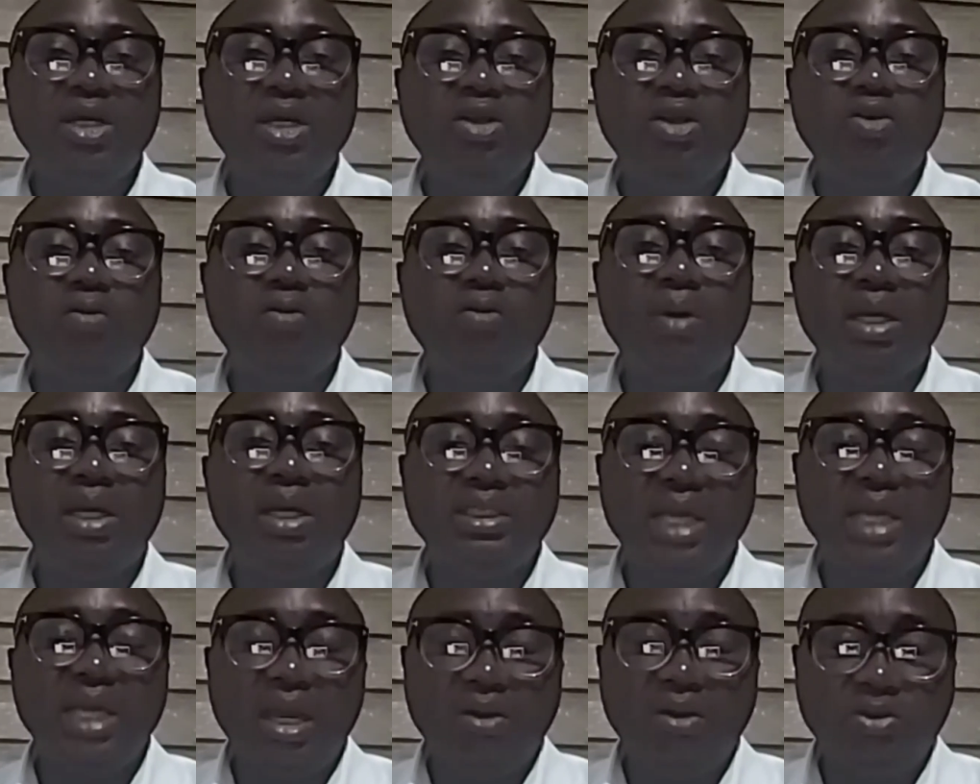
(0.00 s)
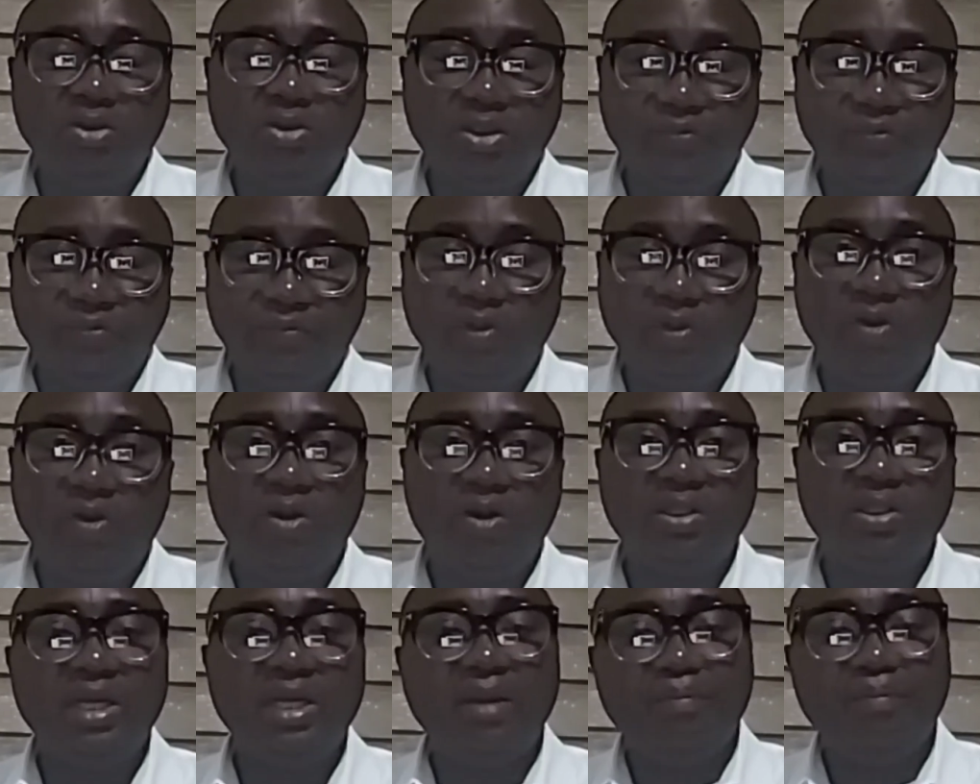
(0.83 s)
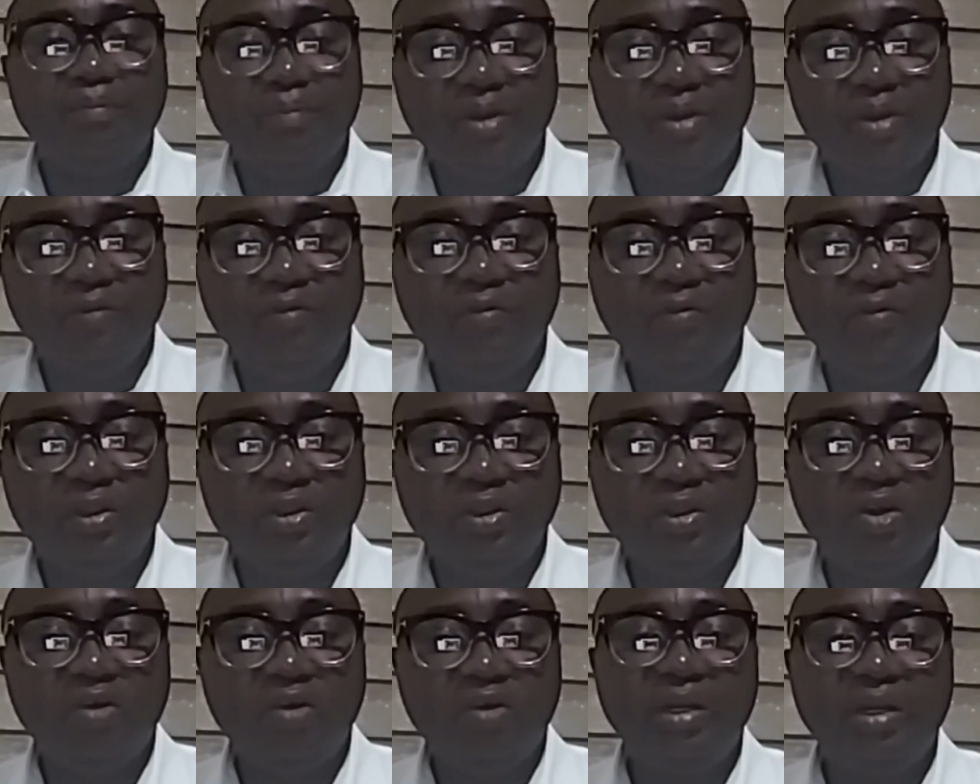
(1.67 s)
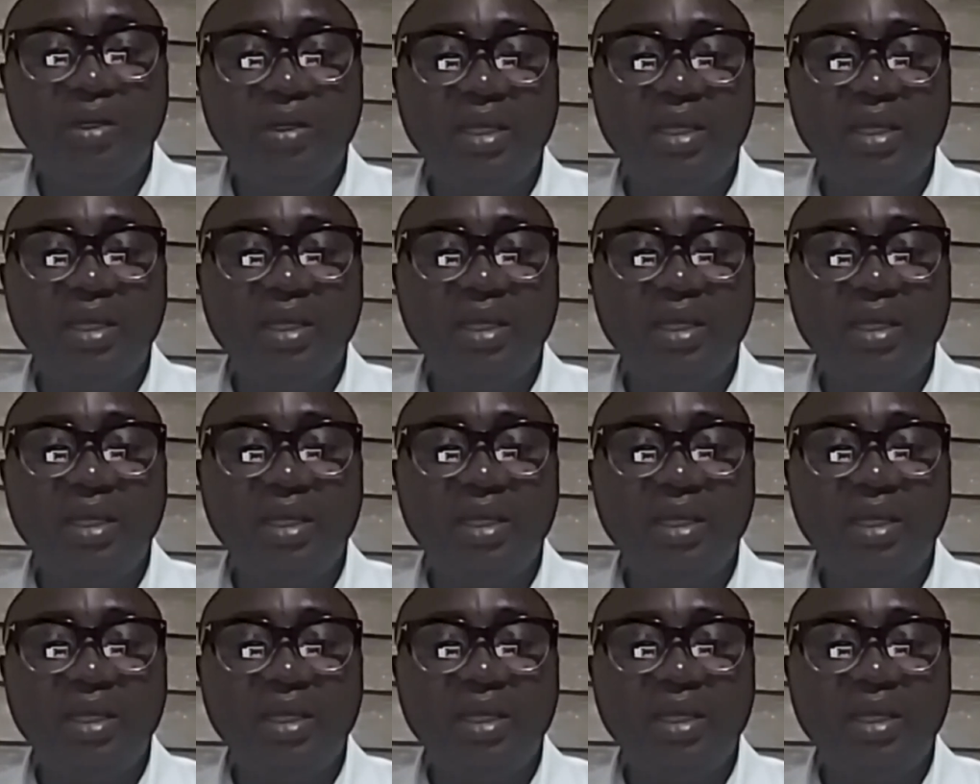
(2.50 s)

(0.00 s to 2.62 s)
No matter how difficult and painful for the government, I